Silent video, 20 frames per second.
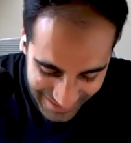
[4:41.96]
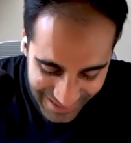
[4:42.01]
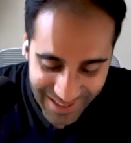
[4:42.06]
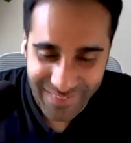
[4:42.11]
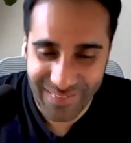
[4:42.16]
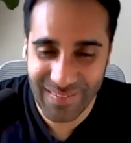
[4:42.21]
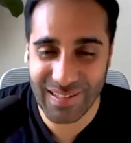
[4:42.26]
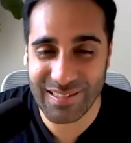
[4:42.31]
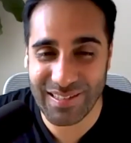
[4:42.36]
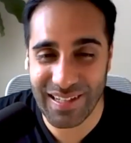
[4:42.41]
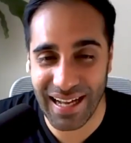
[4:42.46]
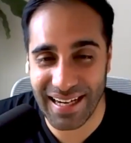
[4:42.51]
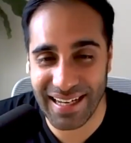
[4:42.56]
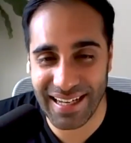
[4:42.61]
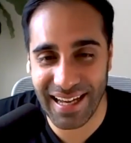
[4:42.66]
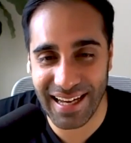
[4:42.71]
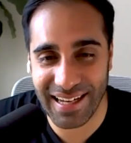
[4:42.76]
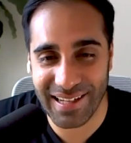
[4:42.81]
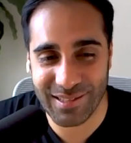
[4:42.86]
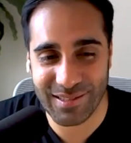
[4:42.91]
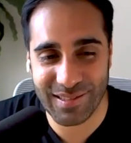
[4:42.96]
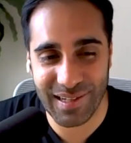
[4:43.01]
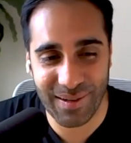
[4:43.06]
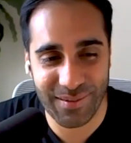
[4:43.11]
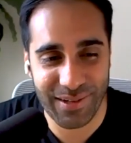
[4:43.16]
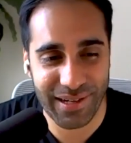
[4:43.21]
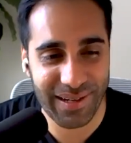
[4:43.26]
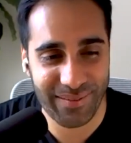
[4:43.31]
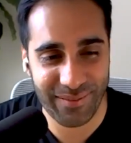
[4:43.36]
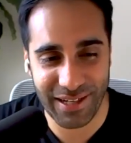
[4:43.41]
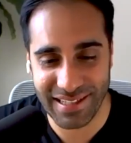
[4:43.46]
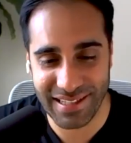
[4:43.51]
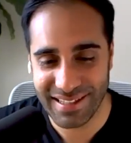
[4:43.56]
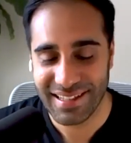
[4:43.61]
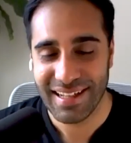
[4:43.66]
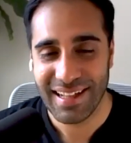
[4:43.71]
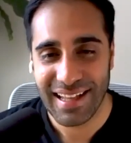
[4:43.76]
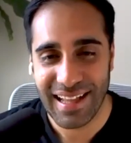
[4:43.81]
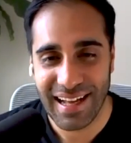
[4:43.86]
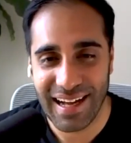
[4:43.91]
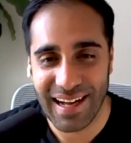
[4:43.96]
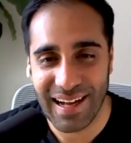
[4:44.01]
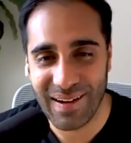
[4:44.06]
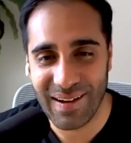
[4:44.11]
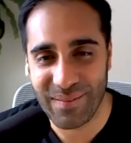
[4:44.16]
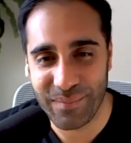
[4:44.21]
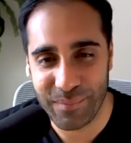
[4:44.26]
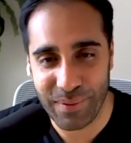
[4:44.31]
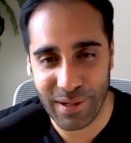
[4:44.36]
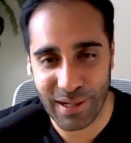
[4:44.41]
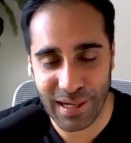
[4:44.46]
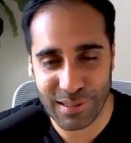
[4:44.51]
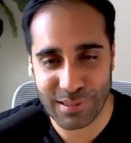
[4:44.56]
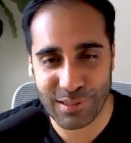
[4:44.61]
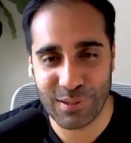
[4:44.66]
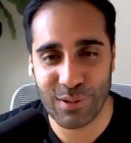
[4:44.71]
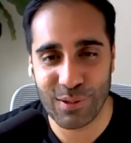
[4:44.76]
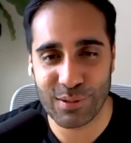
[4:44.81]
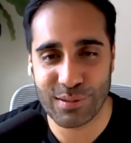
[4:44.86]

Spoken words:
Not trying to get you in trouble here, man. But that's cool.